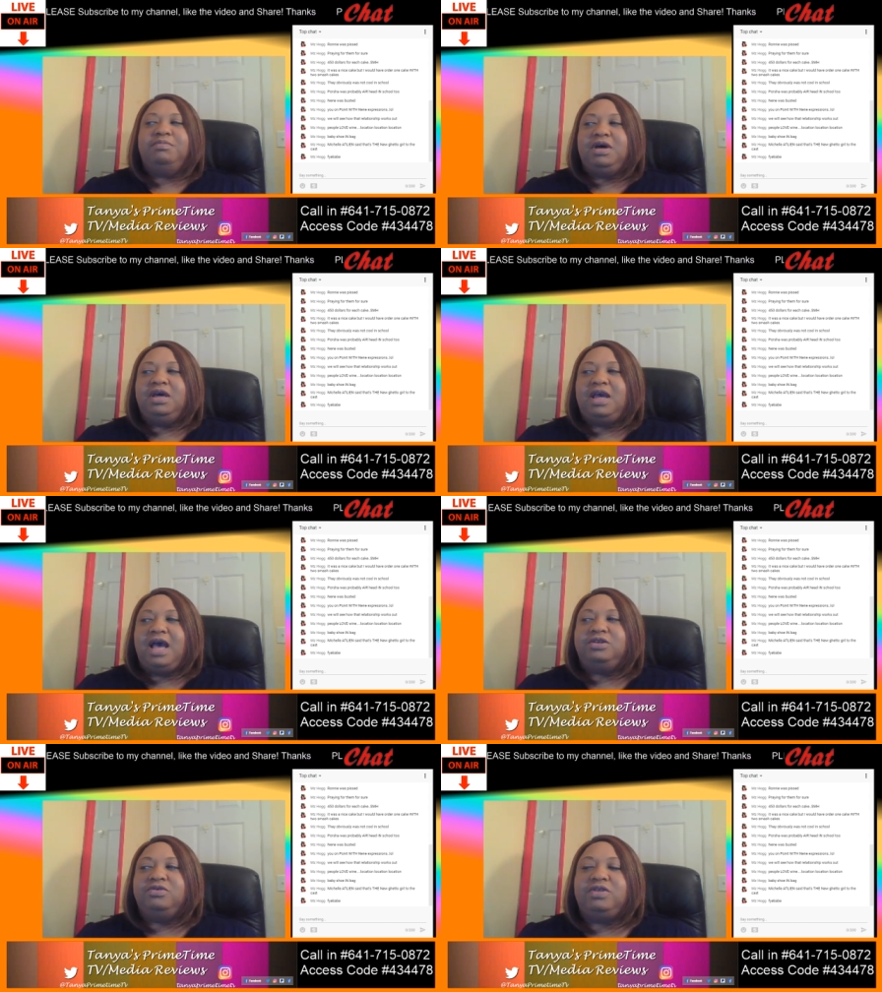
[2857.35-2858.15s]
But
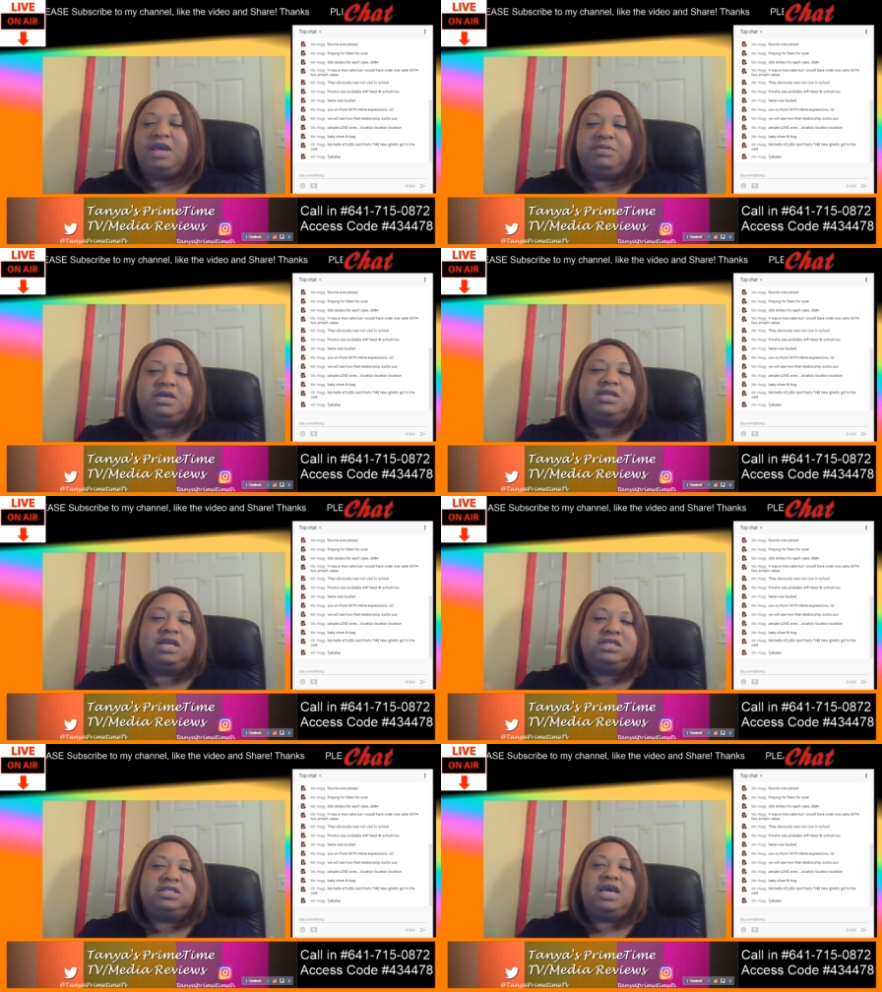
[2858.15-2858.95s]
I do that because
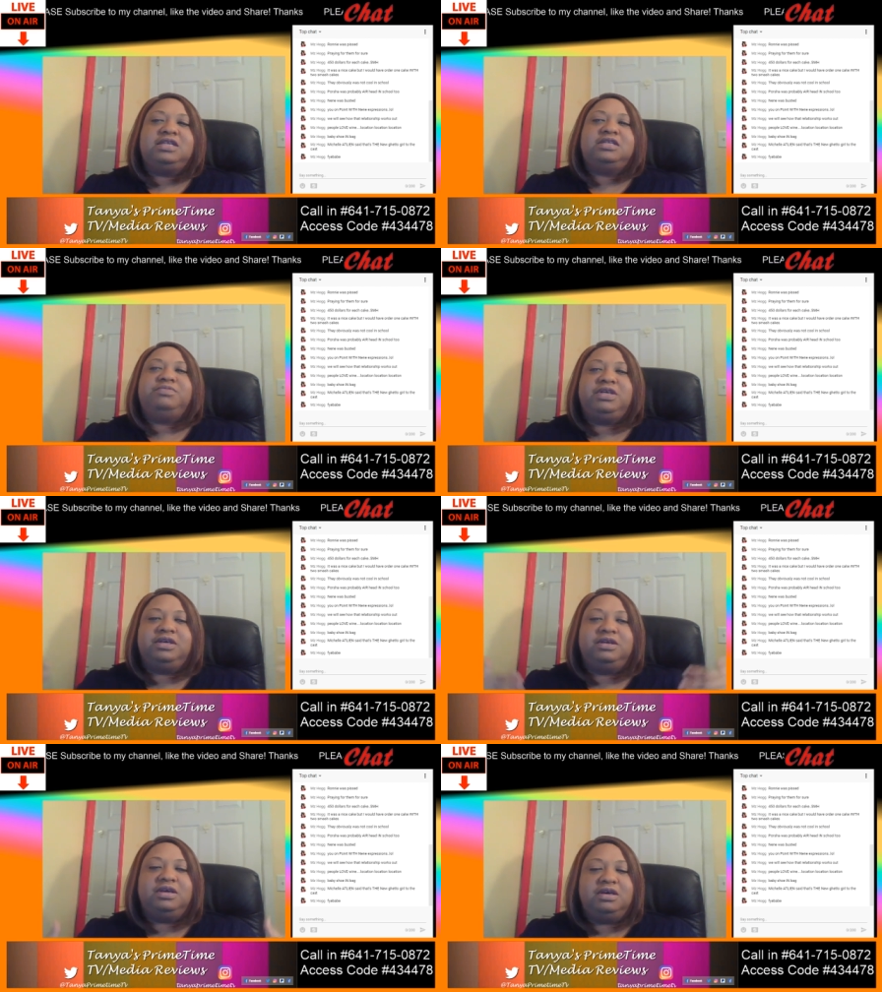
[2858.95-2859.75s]
I just like to
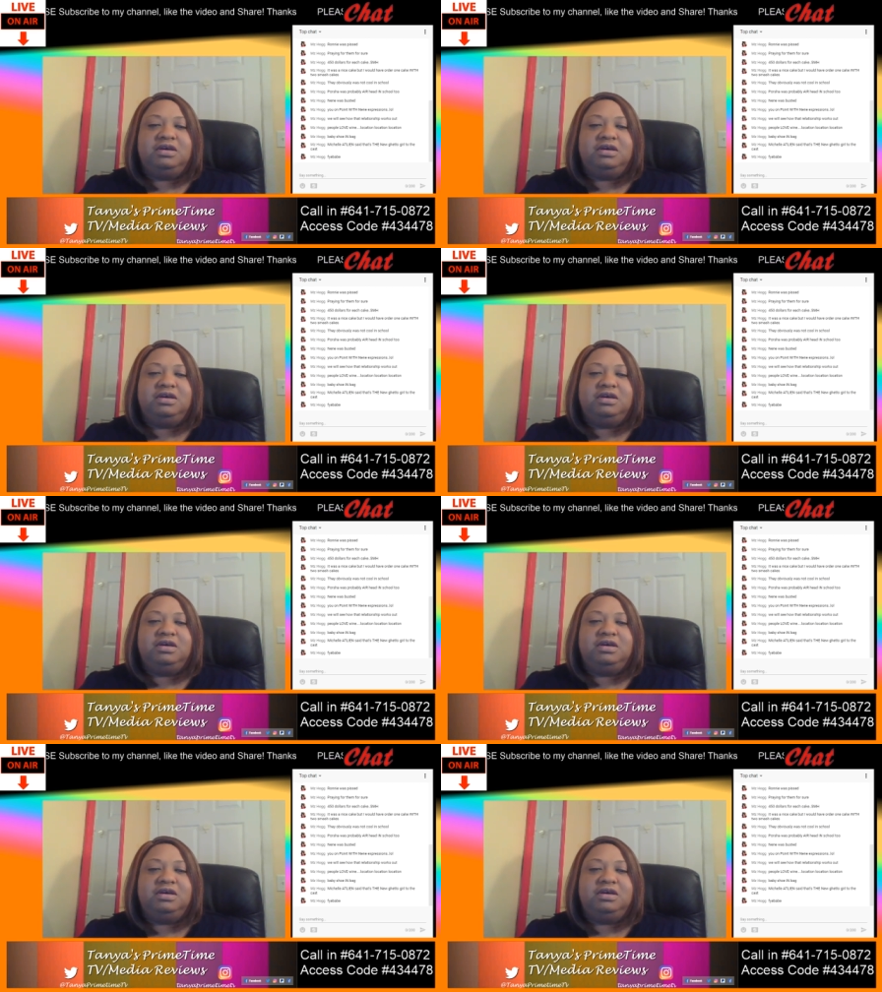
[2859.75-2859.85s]
be